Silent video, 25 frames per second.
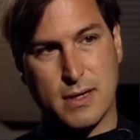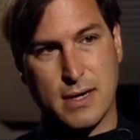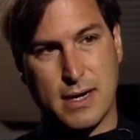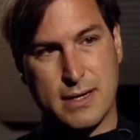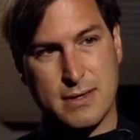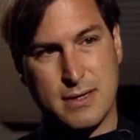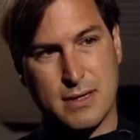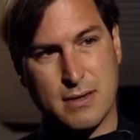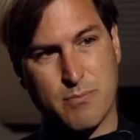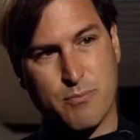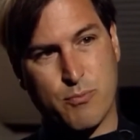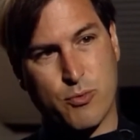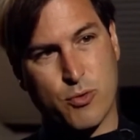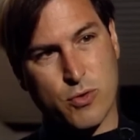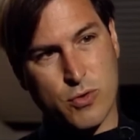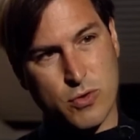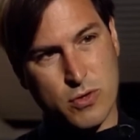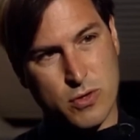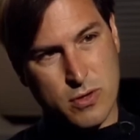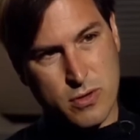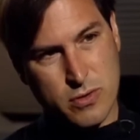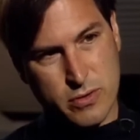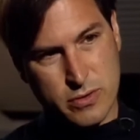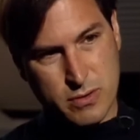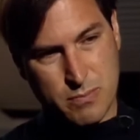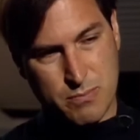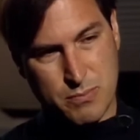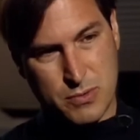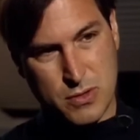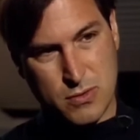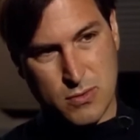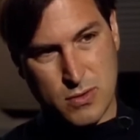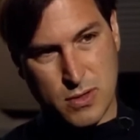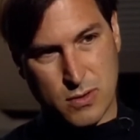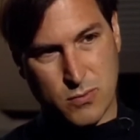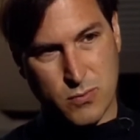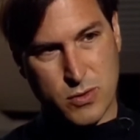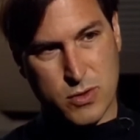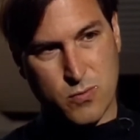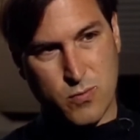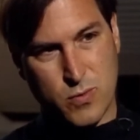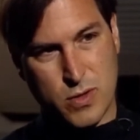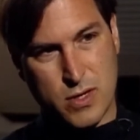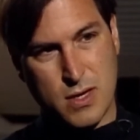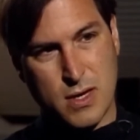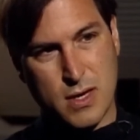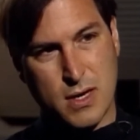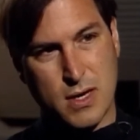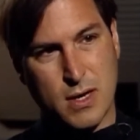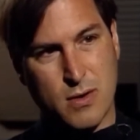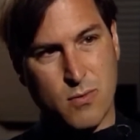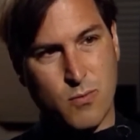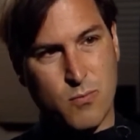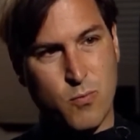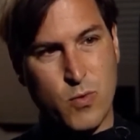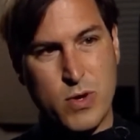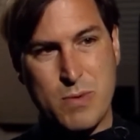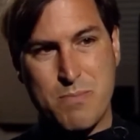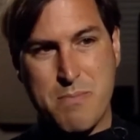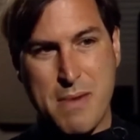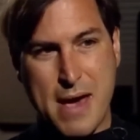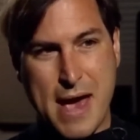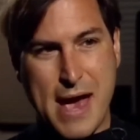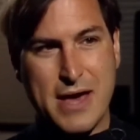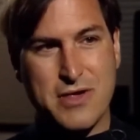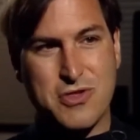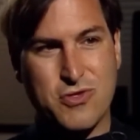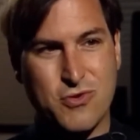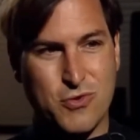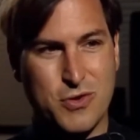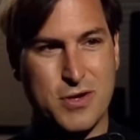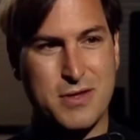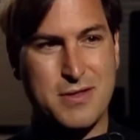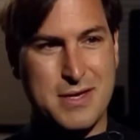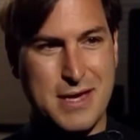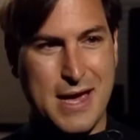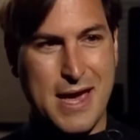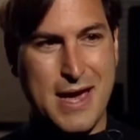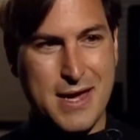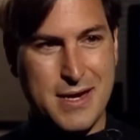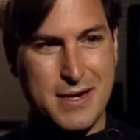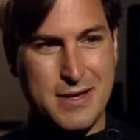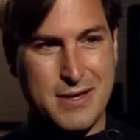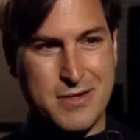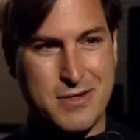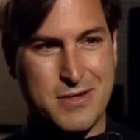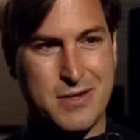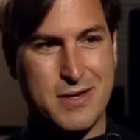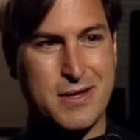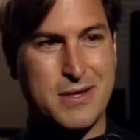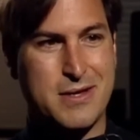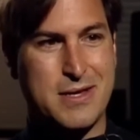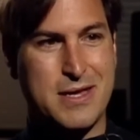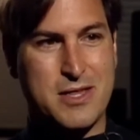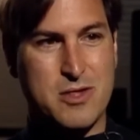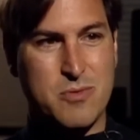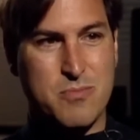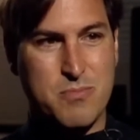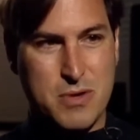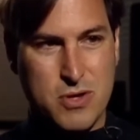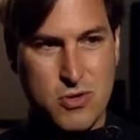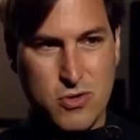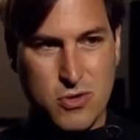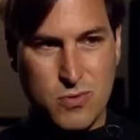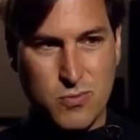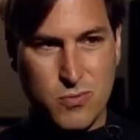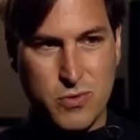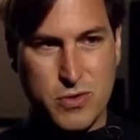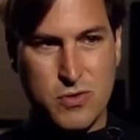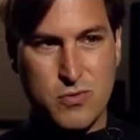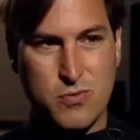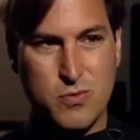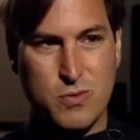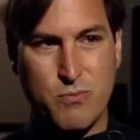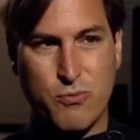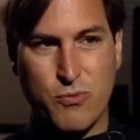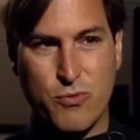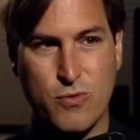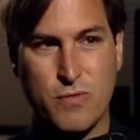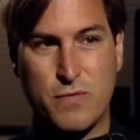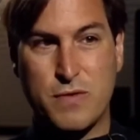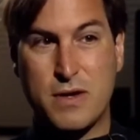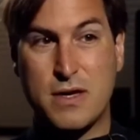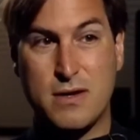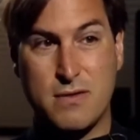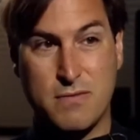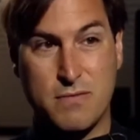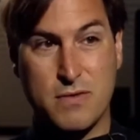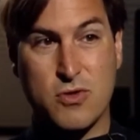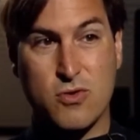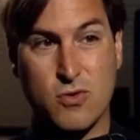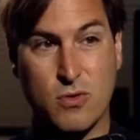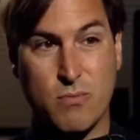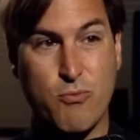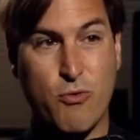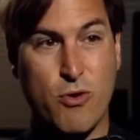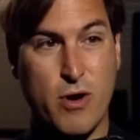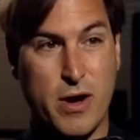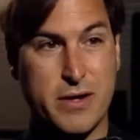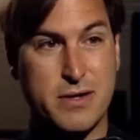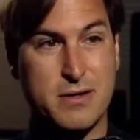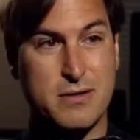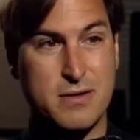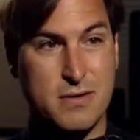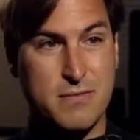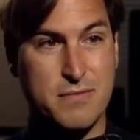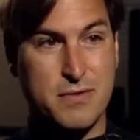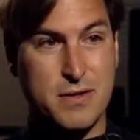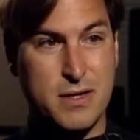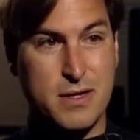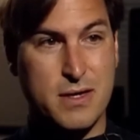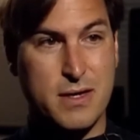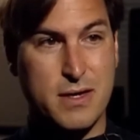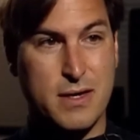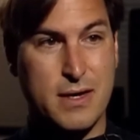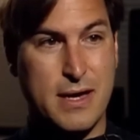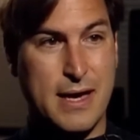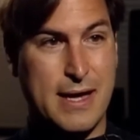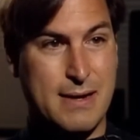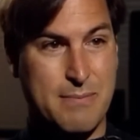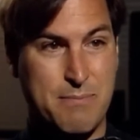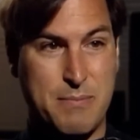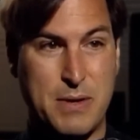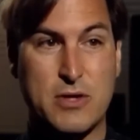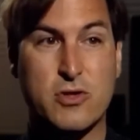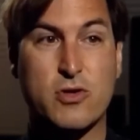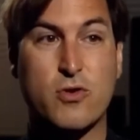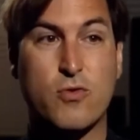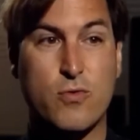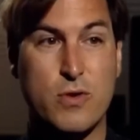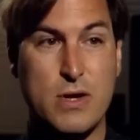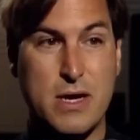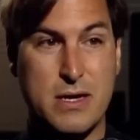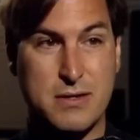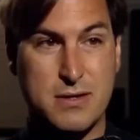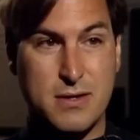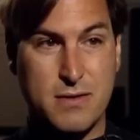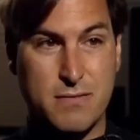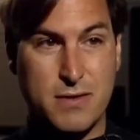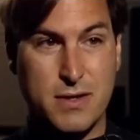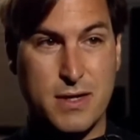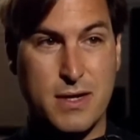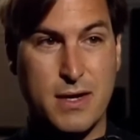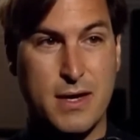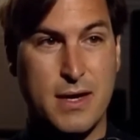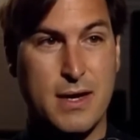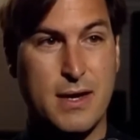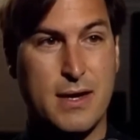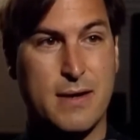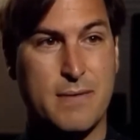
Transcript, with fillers: I think personal computing, which we, we mastered in the 80s, its mission was to improve individual productivity and at best creativity.